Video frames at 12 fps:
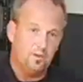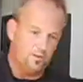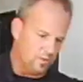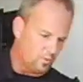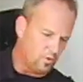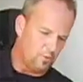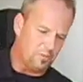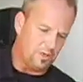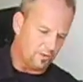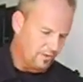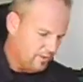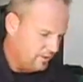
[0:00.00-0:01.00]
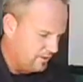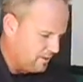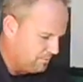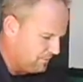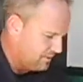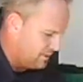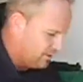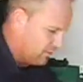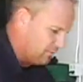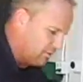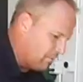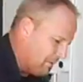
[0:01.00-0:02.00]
Now we're all mounted and aired up, let's get it over to the